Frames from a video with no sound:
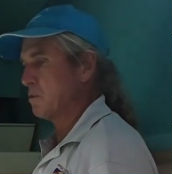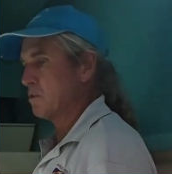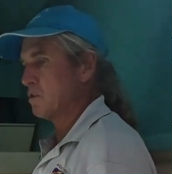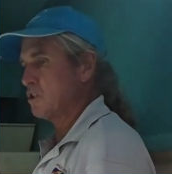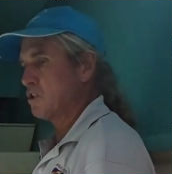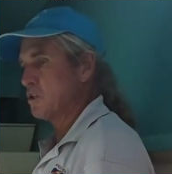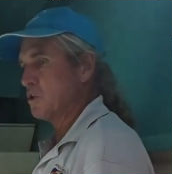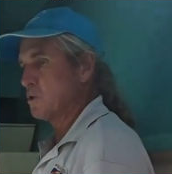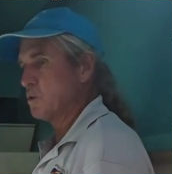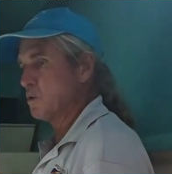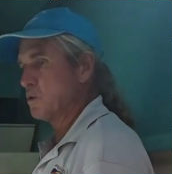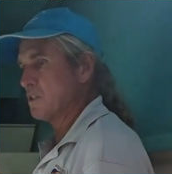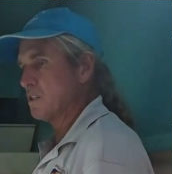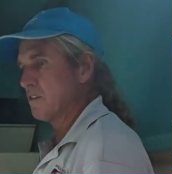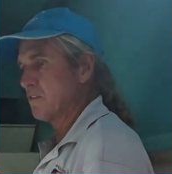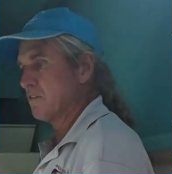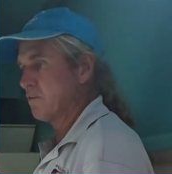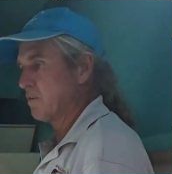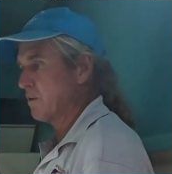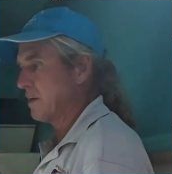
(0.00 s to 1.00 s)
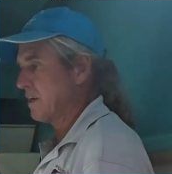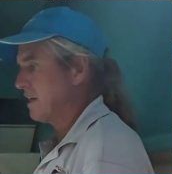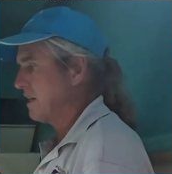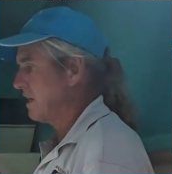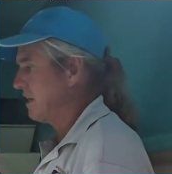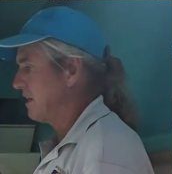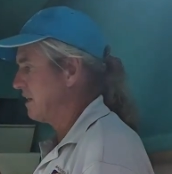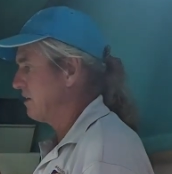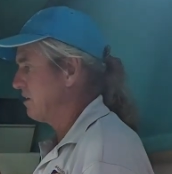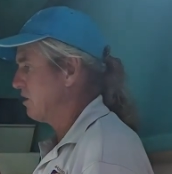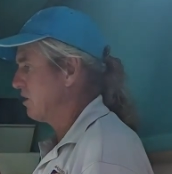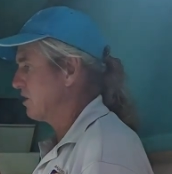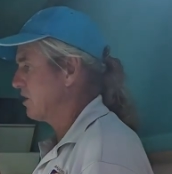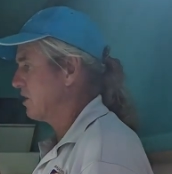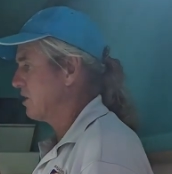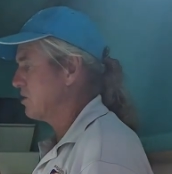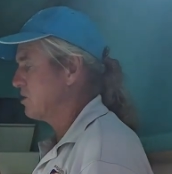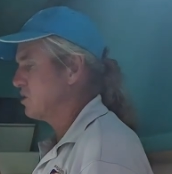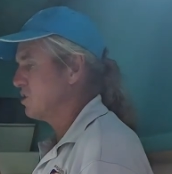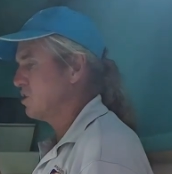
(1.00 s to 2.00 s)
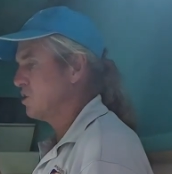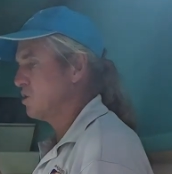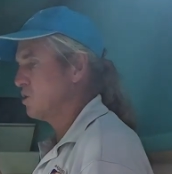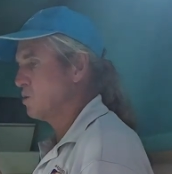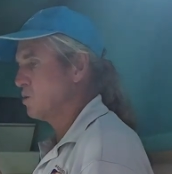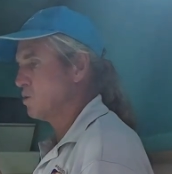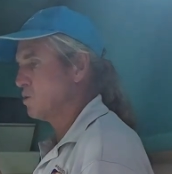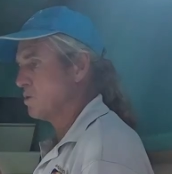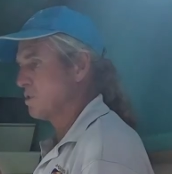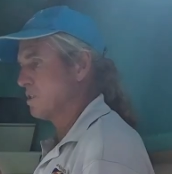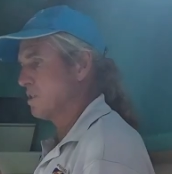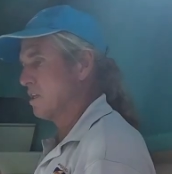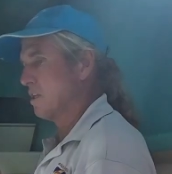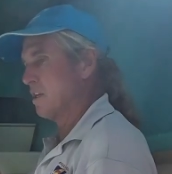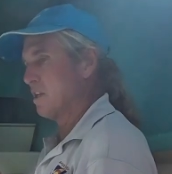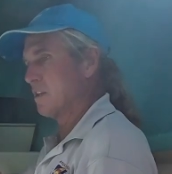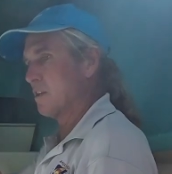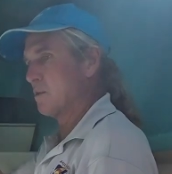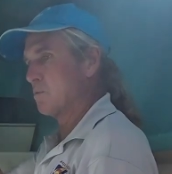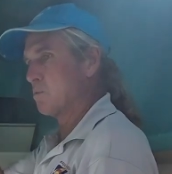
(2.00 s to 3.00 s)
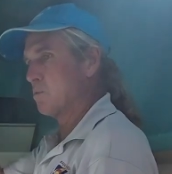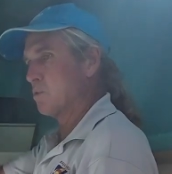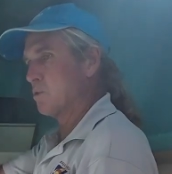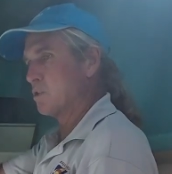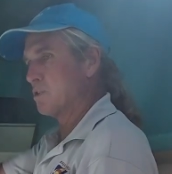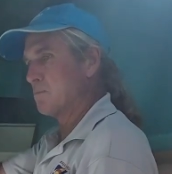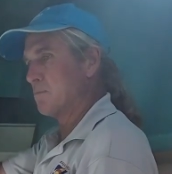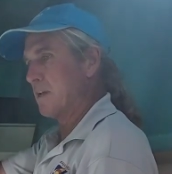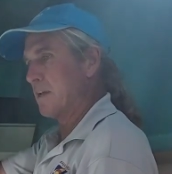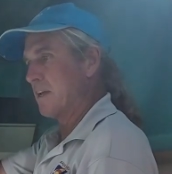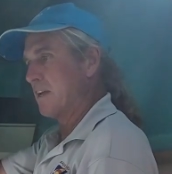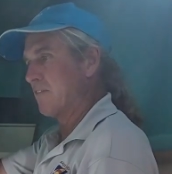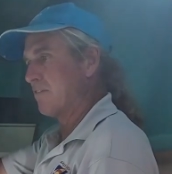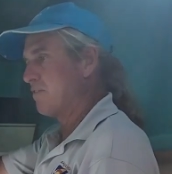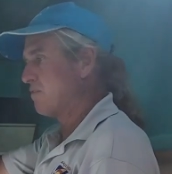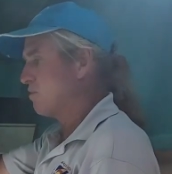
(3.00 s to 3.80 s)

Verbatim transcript: would use if we're not going to use the water maker